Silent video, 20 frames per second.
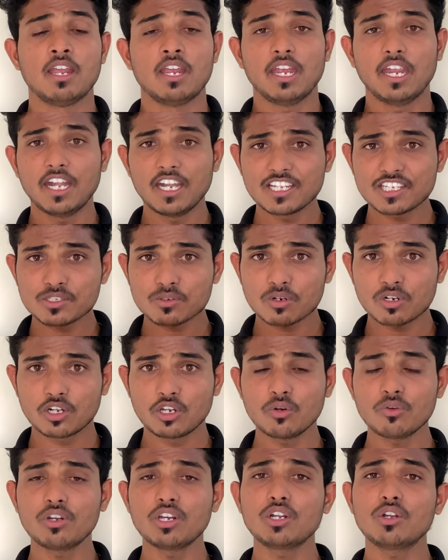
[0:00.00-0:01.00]
It is our
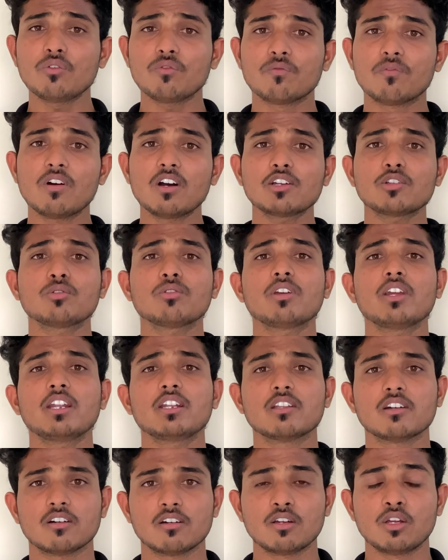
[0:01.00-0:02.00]
duty to work
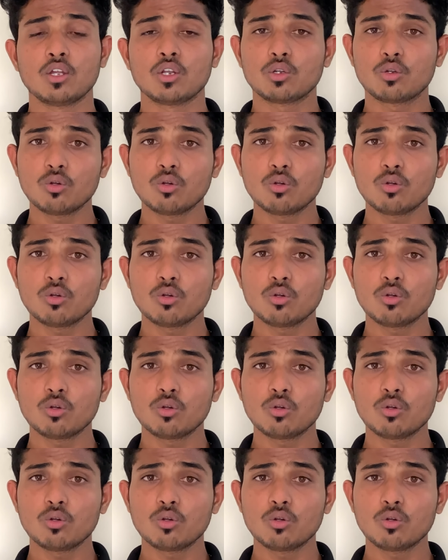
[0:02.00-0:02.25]
together